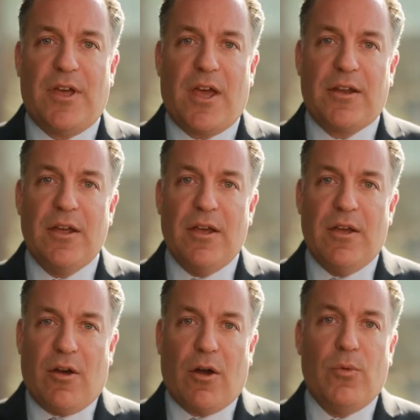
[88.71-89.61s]
that
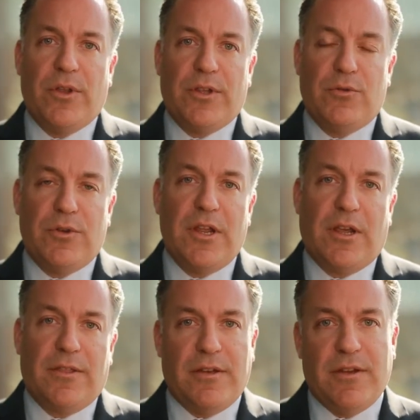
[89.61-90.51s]
are really
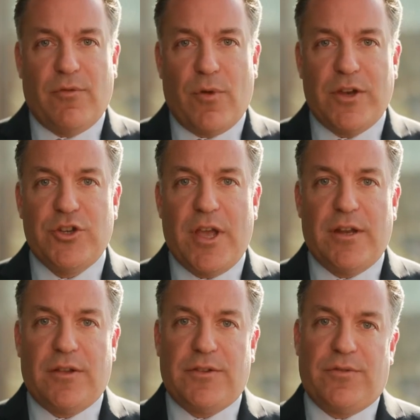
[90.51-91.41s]
unique and that
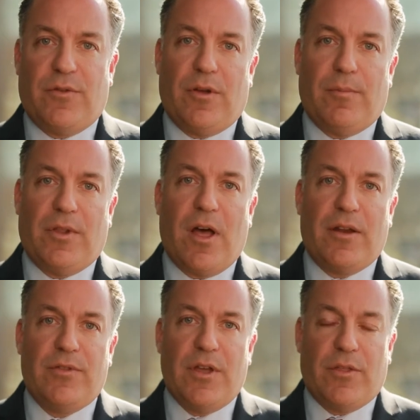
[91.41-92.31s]
differentiate us from a
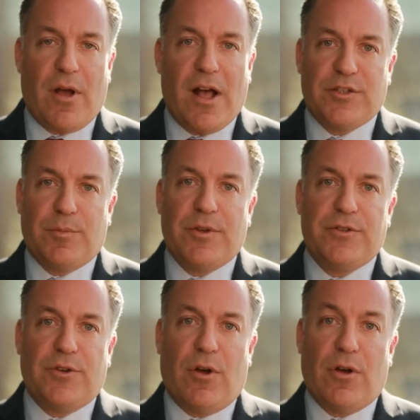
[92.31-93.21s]
lot of the other
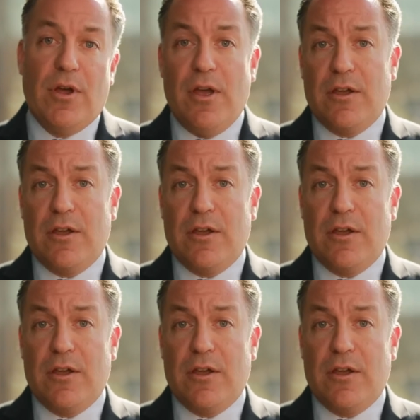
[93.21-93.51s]
hospitals in our